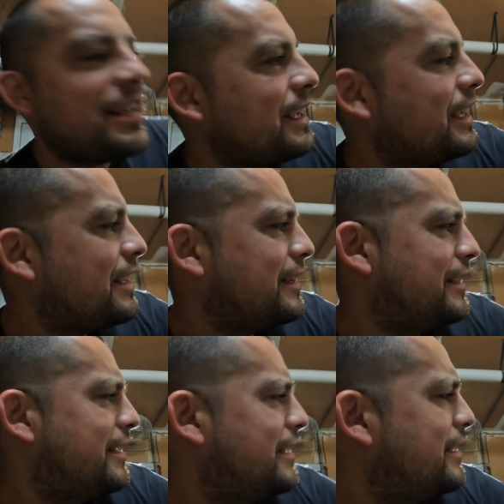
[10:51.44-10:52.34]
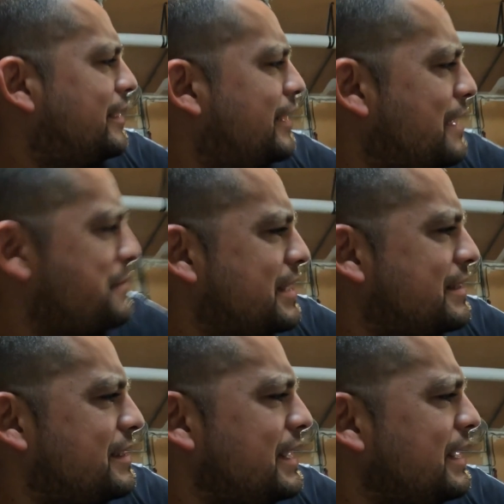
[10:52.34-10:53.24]
a
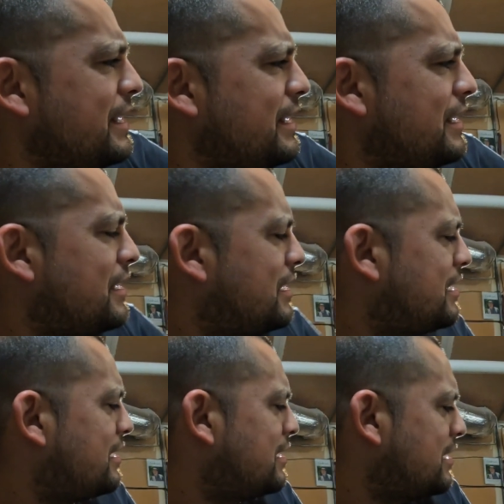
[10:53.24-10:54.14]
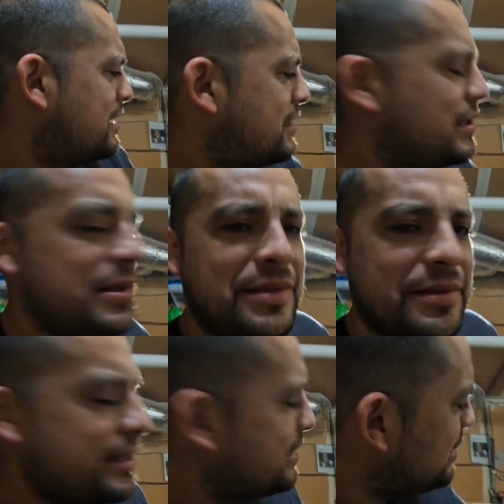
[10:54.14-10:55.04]
MSD,
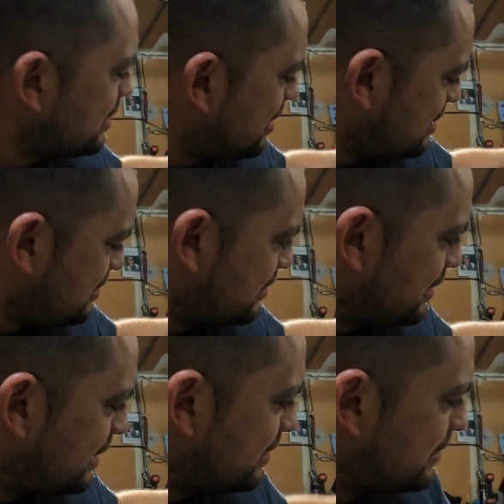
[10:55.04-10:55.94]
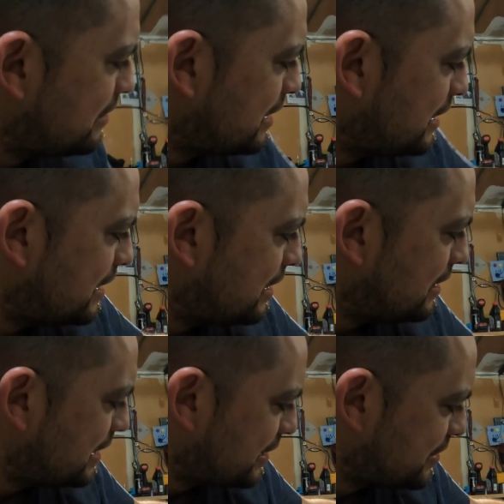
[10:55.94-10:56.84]
3G alternator, I got an
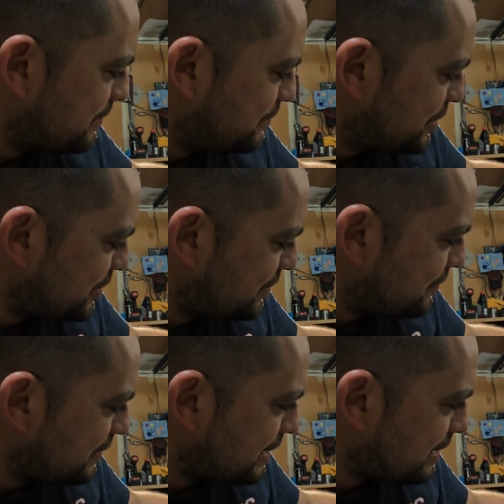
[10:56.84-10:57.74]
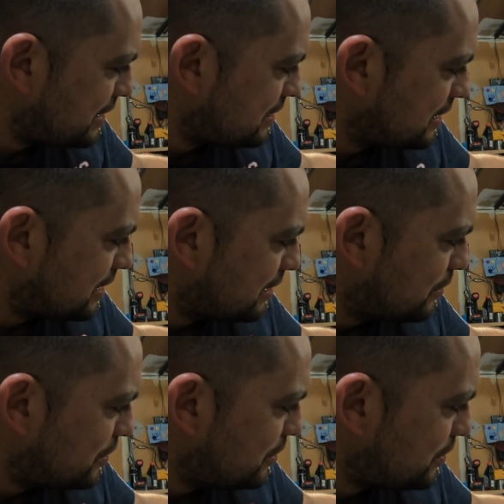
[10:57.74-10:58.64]
electric pusher fans, I got an
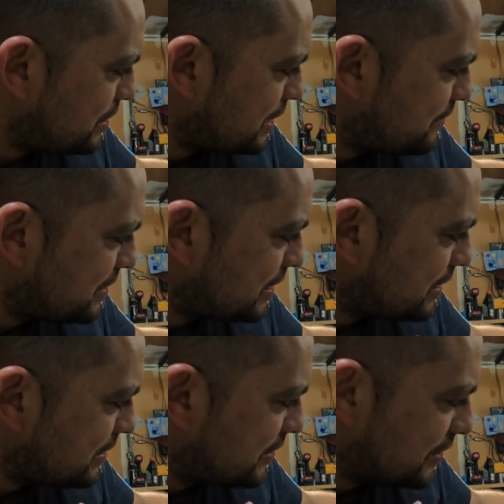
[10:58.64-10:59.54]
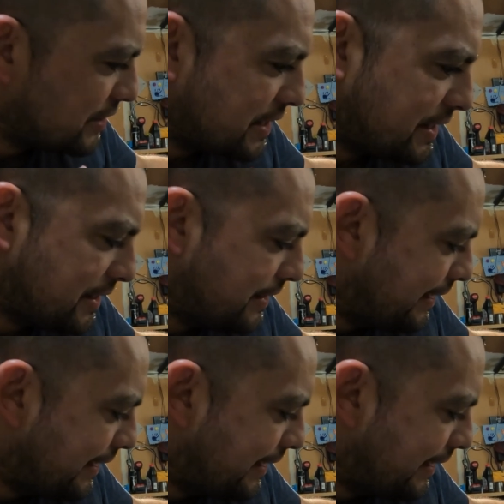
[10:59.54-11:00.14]
oil temp sensor, I got